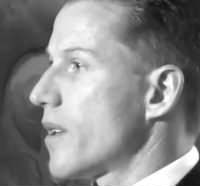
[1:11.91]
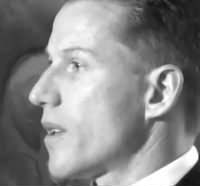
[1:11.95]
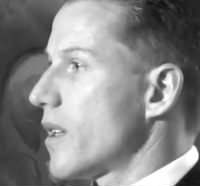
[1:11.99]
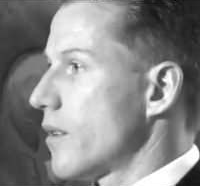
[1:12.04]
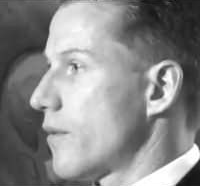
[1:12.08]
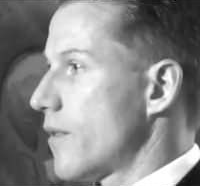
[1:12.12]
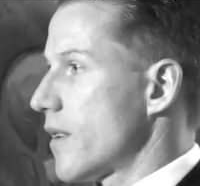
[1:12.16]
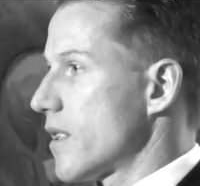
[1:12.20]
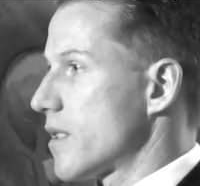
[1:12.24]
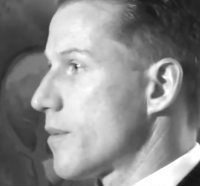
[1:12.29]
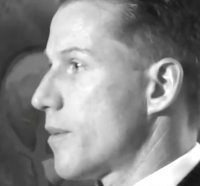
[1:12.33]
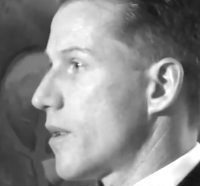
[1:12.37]

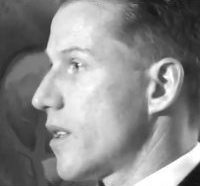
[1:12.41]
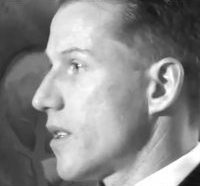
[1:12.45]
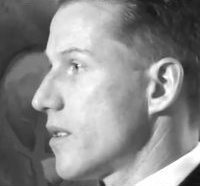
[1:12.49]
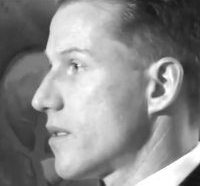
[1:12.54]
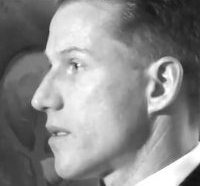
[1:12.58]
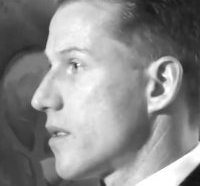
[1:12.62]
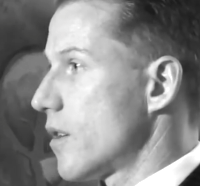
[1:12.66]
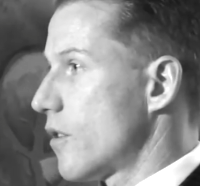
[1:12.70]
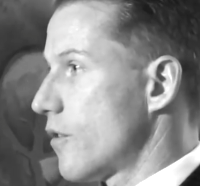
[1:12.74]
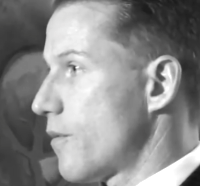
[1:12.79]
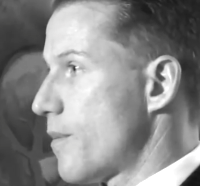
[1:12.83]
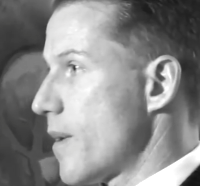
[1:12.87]
investment in
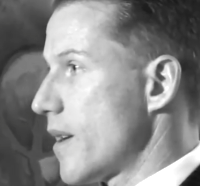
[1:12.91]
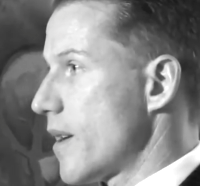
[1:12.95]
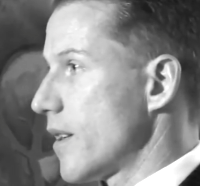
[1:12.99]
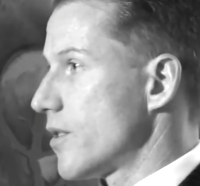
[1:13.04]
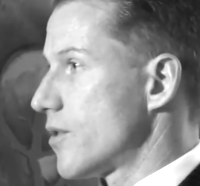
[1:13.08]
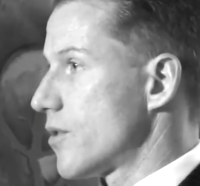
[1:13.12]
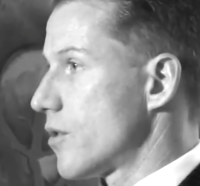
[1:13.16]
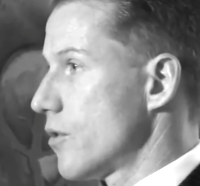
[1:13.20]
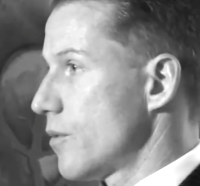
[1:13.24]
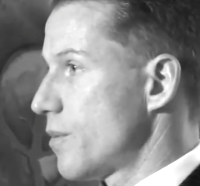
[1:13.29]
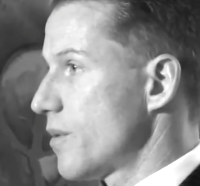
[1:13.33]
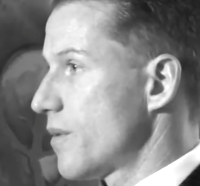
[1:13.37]
self-managed
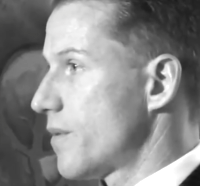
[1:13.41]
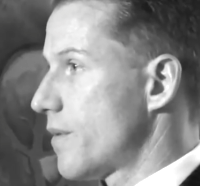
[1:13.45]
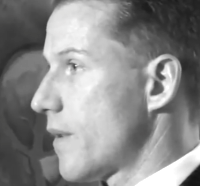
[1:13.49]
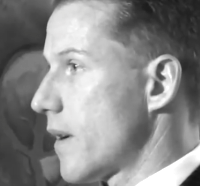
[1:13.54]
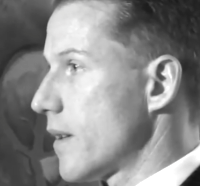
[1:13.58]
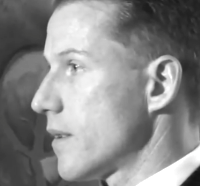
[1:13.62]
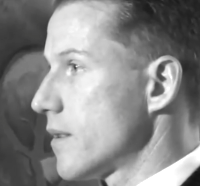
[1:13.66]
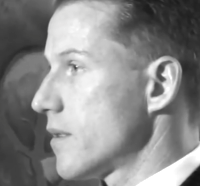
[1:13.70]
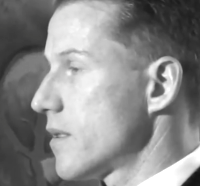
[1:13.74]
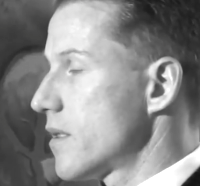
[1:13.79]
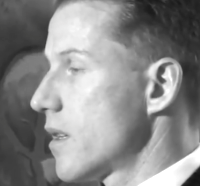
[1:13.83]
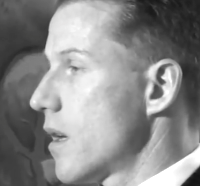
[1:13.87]
super
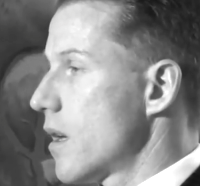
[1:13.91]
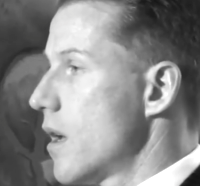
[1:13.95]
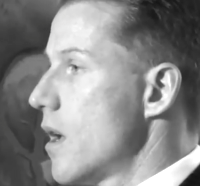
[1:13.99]
funds